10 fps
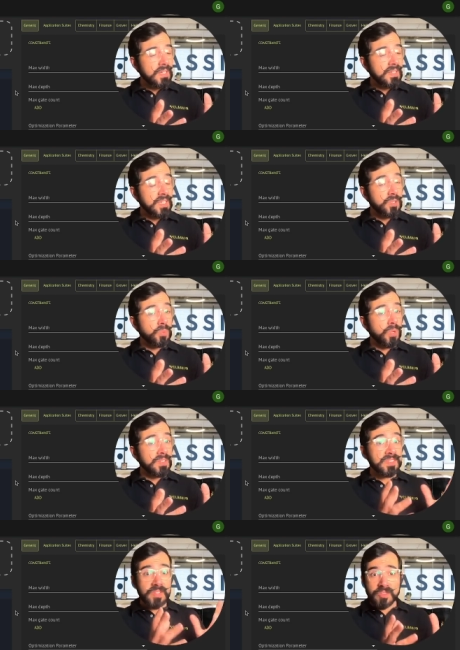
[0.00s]
that you
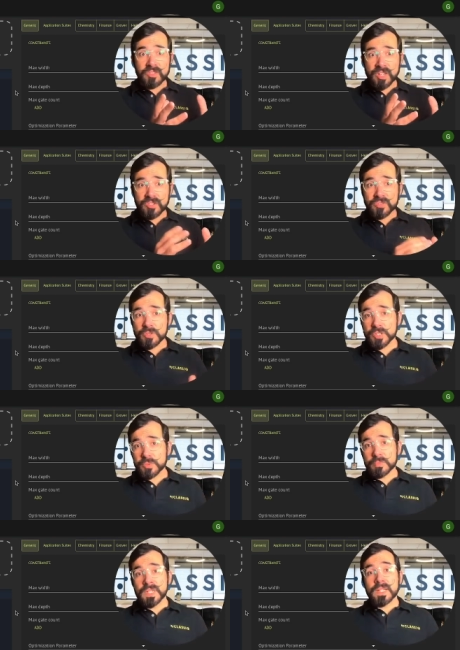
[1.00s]
want synthesized for
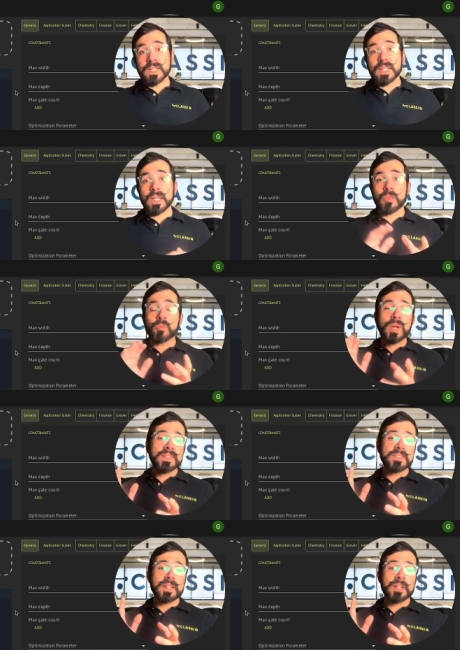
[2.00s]
you. And on the
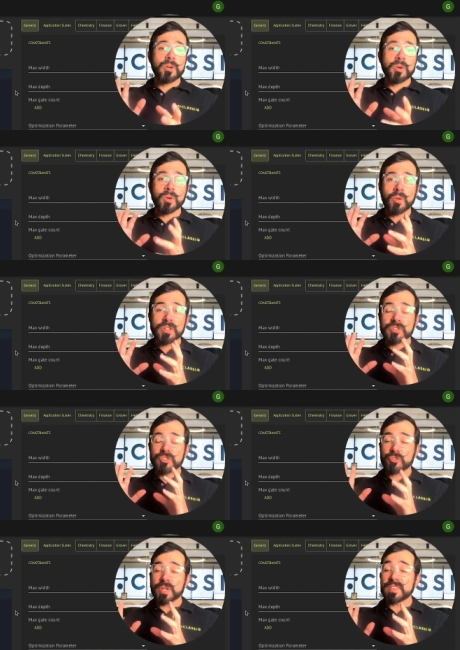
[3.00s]
right side are all the
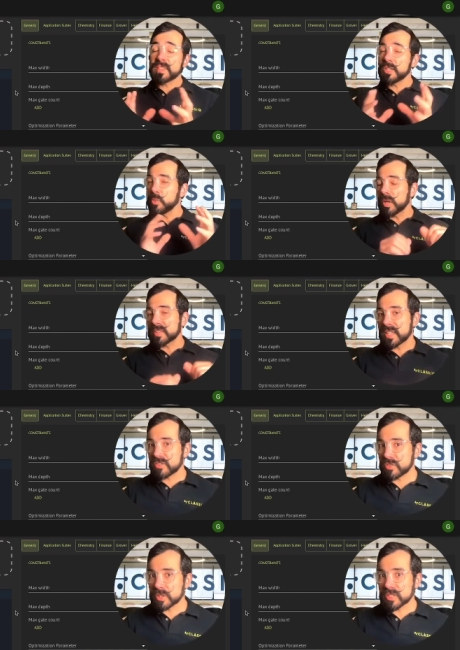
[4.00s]
constraints that you want
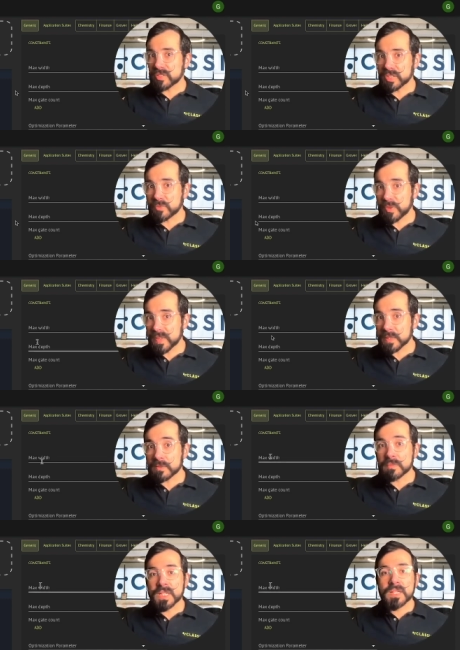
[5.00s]
that circuit to live
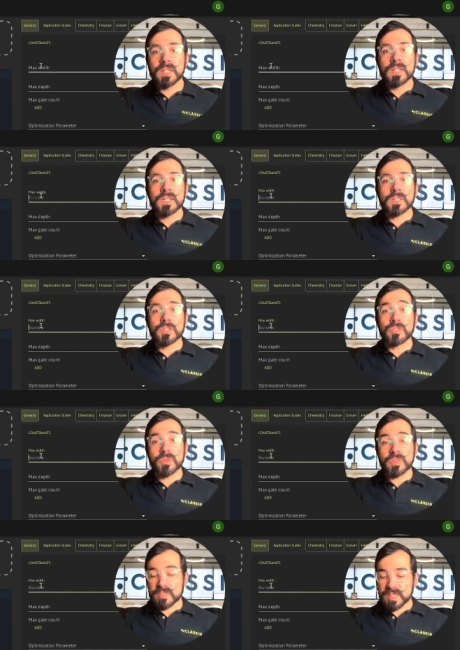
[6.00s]
within. You can
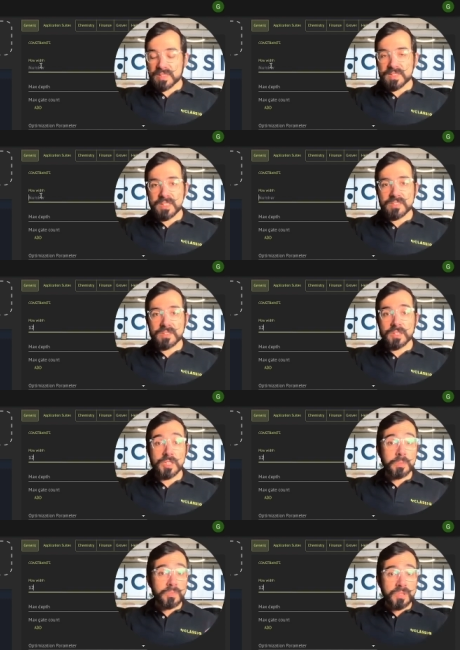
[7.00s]
do things like set a
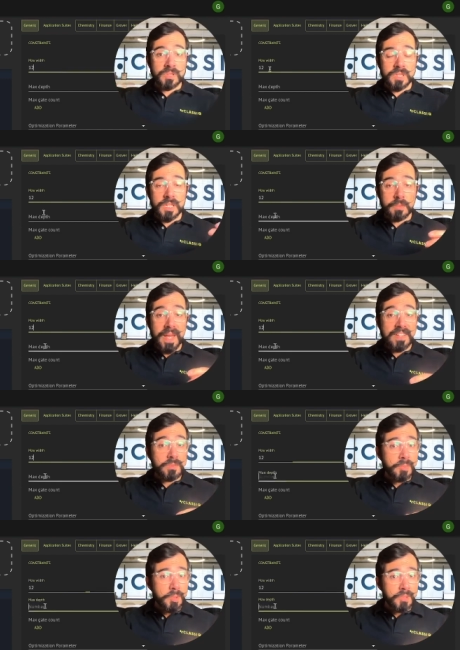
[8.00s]
number, uh,
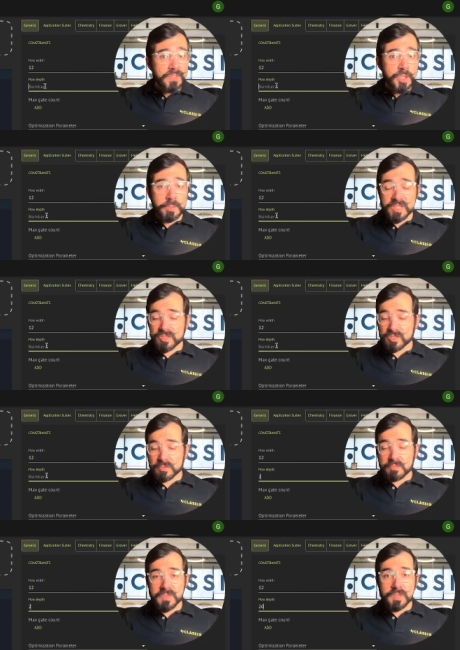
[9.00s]
maximum number of
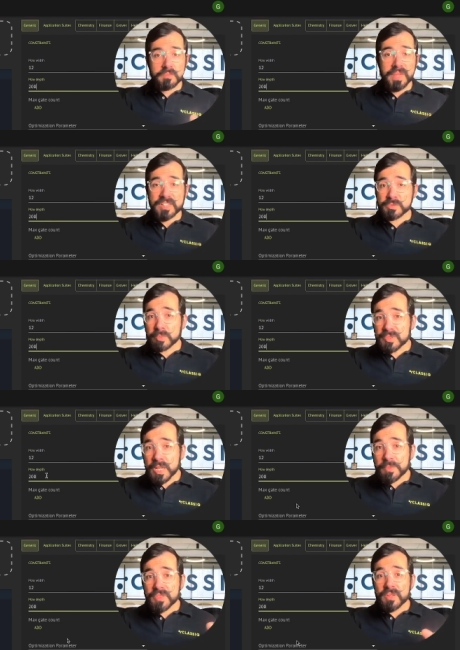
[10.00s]
qubits, maximum
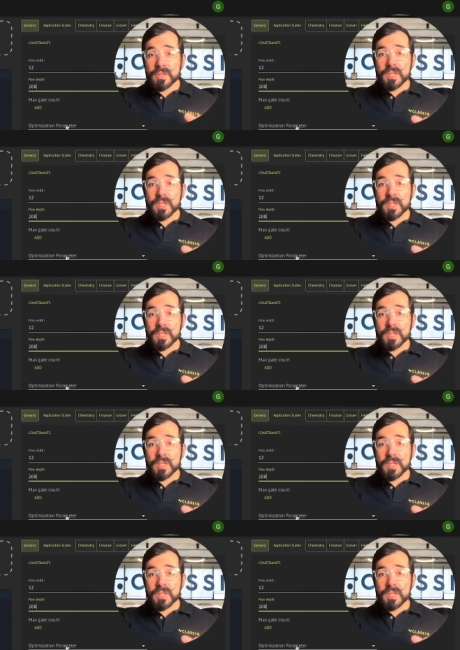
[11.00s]
depth,